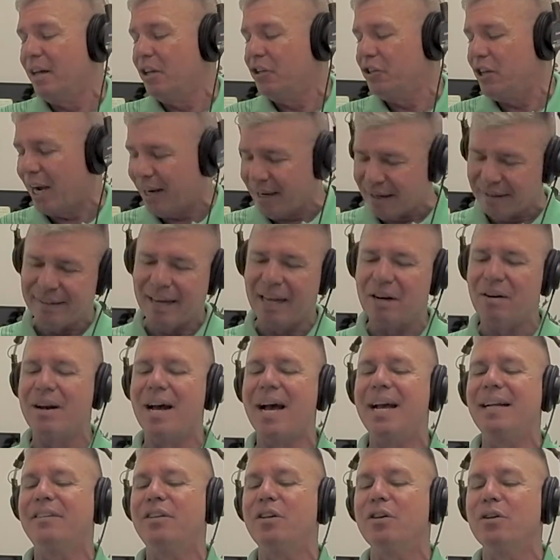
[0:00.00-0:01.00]
Check us out on
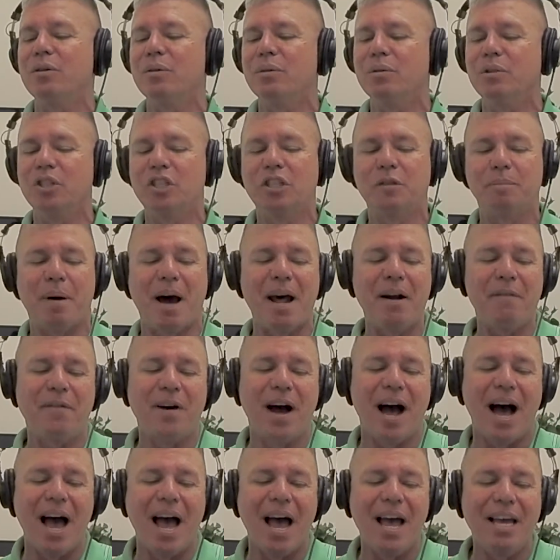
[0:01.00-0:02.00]
iTunes,
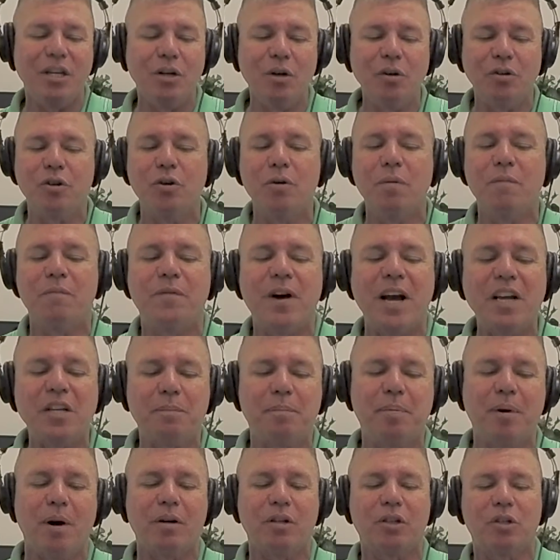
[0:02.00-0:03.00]
Spotify, YouTube,
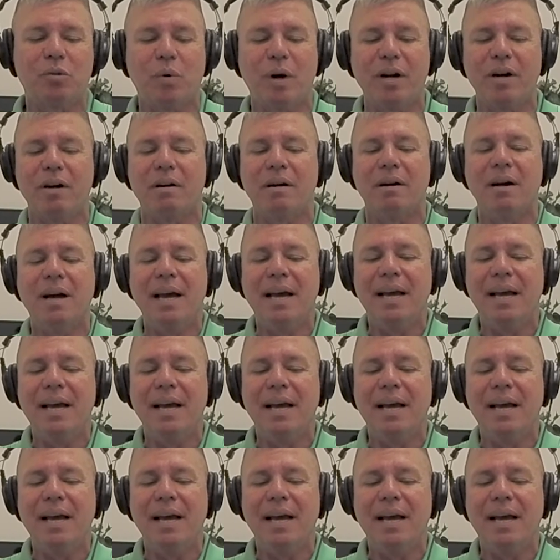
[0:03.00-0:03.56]
Facebook, Twitter,